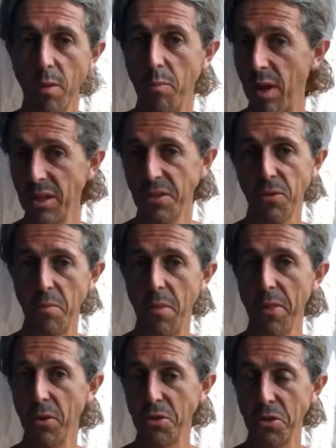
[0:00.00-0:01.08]
one place for a
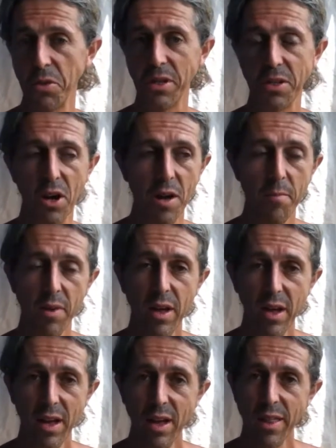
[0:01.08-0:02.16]
month or two at a time.
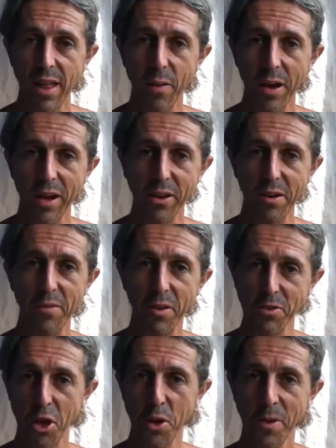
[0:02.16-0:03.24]
That way it kind of
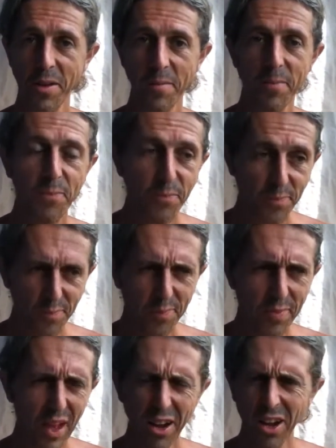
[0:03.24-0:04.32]
feels homey.
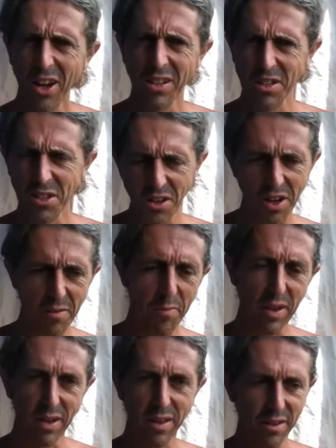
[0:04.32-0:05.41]
I don't like to just kind of
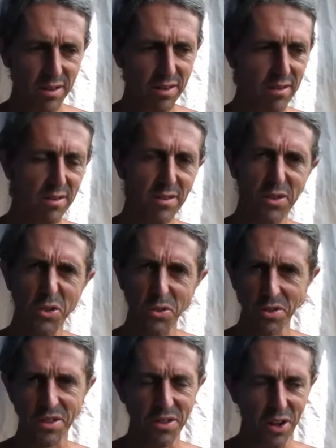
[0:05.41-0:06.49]
be a
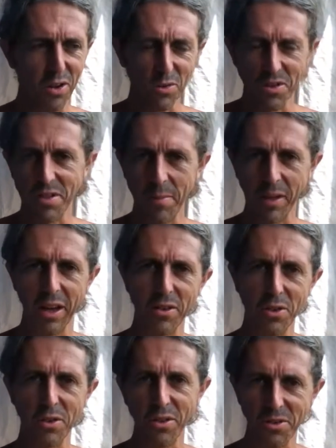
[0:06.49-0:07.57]
tourist, just kind of looks at something, goes
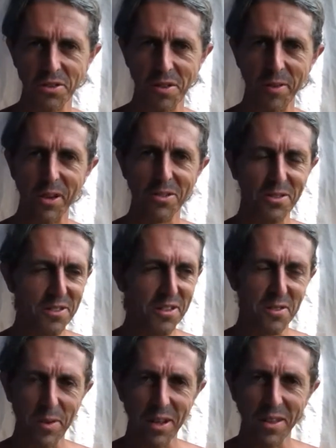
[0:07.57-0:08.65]
on, looks at something else, and sees
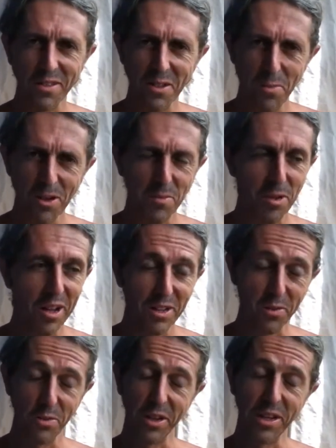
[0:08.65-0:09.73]
as many things as possible. I like
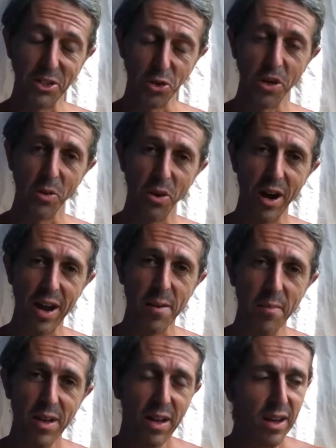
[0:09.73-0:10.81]
to really enjoy where I
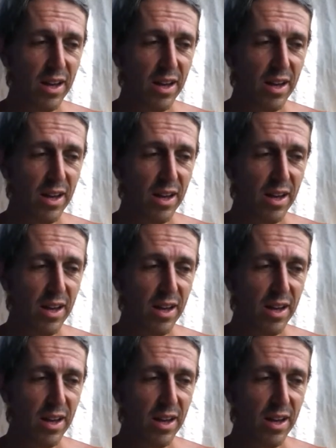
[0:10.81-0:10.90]
am.